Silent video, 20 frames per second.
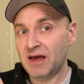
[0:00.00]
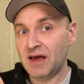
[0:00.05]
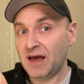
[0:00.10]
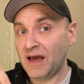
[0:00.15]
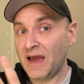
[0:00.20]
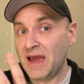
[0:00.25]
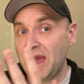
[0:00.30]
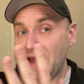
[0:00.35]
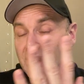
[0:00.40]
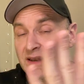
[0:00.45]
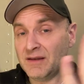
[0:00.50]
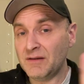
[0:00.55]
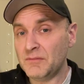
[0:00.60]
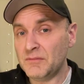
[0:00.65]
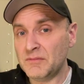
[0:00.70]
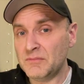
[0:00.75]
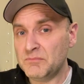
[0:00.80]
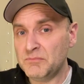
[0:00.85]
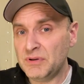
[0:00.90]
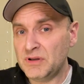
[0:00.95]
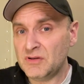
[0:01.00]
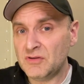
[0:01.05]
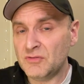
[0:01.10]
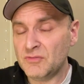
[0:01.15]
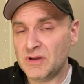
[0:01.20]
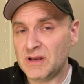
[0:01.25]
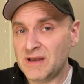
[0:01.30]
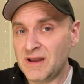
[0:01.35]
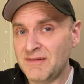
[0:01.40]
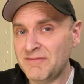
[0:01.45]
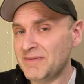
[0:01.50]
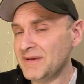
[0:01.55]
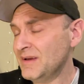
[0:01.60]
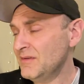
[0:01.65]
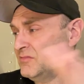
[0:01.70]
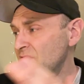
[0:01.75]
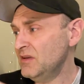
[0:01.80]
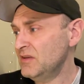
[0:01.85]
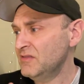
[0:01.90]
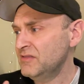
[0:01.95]
I hadn't been doing nothing.
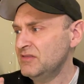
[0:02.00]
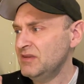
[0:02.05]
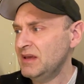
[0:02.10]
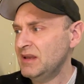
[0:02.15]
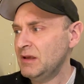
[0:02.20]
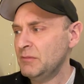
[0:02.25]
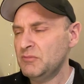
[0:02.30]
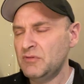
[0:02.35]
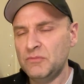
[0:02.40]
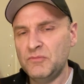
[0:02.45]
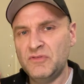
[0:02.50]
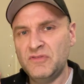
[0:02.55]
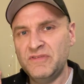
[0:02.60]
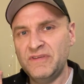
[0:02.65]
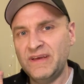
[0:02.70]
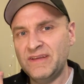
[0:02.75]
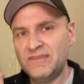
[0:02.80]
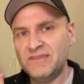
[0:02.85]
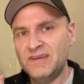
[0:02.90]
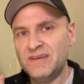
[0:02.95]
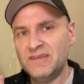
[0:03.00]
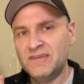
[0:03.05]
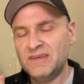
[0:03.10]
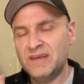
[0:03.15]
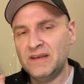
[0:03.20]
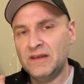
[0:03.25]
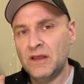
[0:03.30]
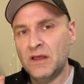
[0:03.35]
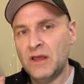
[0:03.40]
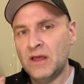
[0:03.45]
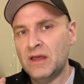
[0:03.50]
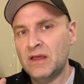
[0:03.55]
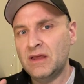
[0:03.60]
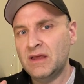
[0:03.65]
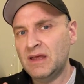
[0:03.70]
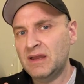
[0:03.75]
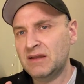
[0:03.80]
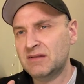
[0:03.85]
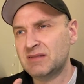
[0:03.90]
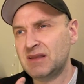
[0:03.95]
I've just set up some settings and
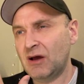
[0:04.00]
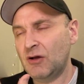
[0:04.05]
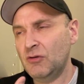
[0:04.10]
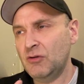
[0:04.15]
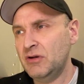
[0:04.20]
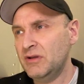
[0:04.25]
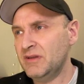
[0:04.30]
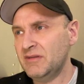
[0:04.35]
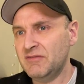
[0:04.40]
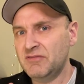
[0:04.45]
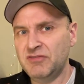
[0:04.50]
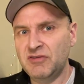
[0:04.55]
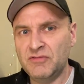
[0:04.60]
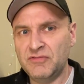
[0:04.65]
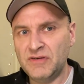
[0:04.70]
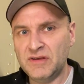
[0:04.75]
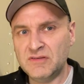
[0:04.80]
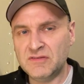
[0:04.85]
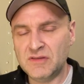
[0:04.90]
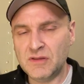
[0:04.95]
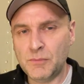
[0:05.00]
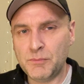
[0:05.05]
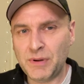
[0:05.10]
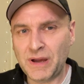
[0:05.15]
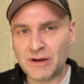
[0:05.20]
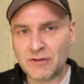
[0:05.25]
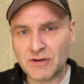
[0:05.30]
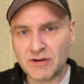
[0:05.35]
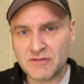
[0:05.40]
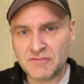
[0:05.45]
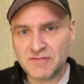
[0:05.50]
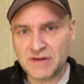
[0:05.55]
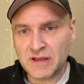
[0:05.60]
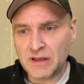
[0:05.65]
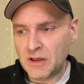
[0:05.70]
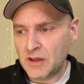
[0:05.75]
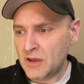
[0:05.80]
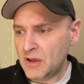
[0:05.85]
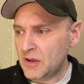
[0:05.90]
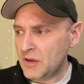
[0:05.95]
downloaded a few things in the background
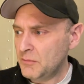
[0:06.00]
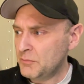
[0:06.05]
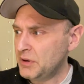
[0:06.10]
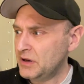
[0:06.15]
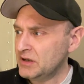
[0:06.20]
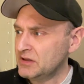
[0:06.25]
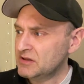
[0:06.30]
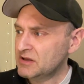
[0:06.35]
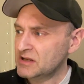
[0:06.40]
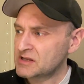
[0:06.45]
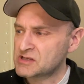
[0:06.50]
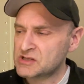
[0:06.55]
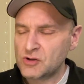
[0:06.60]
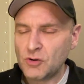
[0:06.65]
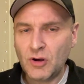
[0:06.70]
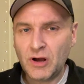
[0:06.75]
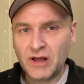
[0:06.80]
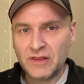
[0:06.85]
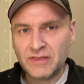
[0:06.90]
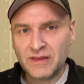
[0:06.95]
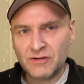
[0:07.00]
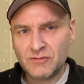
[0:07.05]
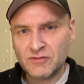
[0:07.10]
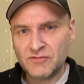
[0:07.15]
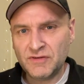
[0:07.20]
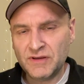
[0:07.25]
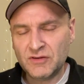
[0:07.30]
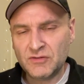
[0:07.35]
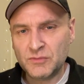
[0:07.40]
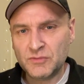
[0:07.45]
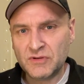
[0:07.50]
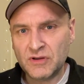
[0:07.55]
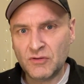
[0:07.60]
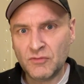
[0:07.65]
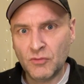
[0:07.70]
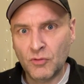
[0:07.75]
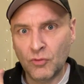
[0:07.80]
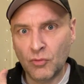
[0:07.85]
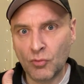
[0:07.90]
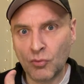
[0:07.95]
thing, but it got so hot that I was thinking to
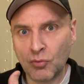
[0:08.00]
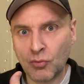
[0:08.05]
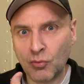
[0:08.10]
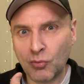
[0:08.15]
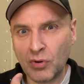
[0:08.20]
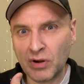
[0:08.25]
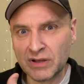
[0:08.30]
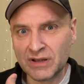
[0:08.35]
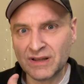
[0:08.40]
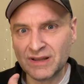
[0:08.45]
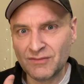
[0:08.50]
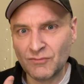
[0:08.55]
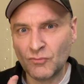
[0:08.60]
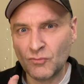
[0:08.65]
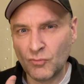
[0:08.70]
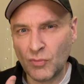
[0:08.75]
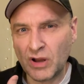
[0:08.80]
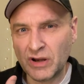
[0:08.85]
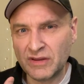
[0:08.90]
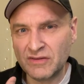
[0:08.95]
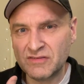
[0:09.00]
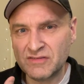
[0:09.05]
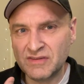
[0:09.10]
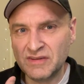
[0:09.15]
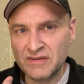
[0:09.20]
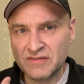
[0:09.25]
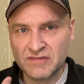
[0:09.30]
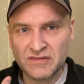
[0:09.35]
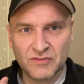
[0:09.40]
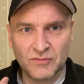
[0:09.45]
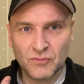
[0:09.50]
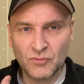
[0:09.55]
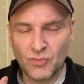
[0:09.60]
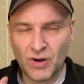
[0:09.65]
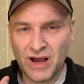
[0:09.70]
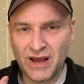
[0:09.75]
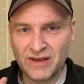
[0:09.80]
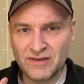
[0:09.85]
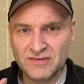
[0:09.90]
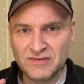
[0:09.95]
myself, what is this?
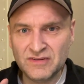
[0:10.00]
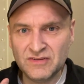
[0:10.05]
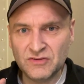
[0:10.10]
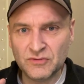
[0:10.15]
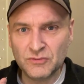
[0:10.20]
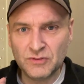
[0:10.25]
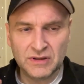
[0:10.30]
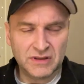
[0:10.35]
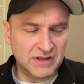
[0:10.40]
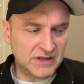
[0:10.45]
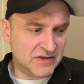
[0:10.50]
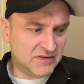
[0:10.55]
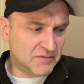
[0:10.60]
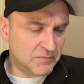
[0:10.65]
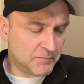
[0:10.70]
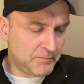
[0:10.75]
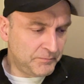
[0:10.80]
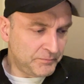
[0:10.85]
Why is it doing this?